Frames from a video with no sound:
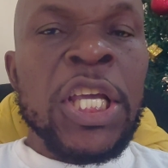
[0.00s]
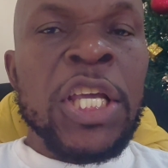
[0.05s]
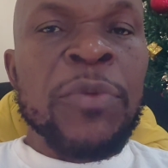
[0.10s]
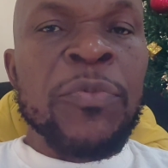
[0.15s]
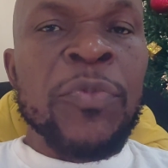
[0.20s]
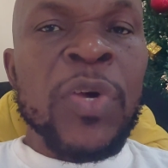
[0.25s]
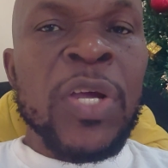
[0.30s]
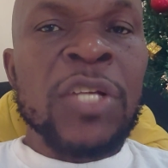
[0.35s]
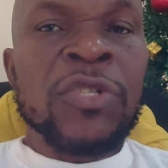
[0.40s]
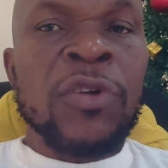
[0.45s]

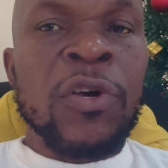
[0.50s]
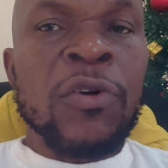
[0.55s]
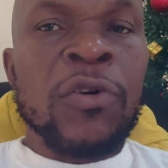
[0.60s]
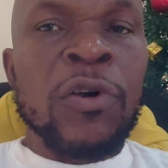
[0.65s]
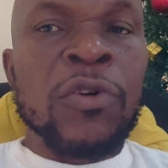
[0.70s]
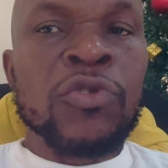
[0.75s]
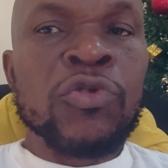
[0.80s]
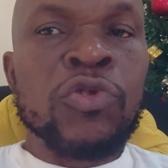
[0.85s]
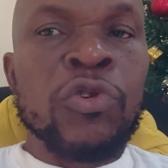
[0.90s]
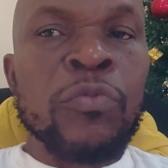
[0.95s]
Immigration
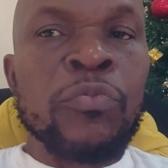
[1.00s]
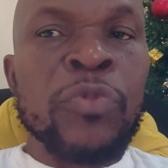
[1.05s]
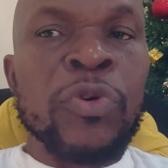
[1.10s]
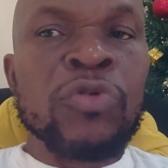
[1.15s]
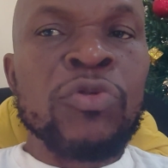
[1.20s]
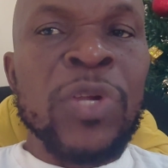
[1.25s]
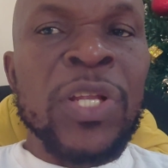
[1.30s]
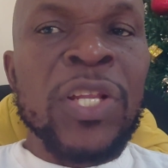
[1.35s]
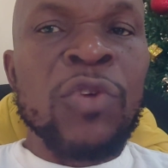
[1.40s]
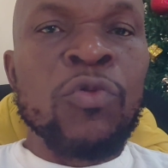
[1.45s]
control
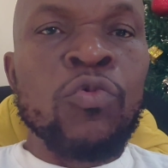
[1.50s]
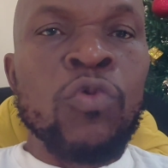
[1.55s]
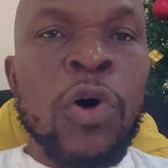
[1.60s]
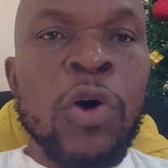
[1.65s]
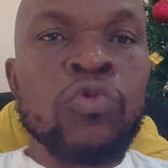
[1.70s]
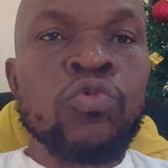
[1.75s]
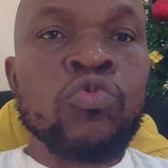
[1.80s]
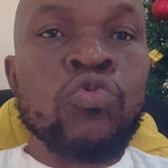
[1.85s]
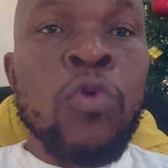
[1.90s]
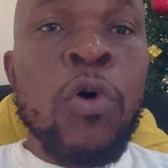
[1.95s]
between the
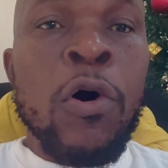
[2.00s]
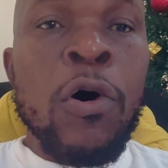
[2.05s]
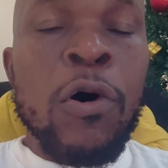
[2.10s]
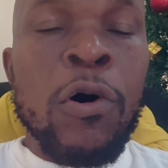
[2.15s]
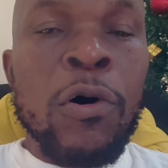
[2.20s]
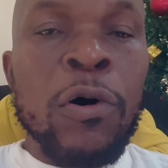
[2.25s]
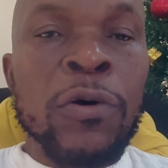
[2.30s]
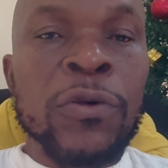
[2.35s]
world wars.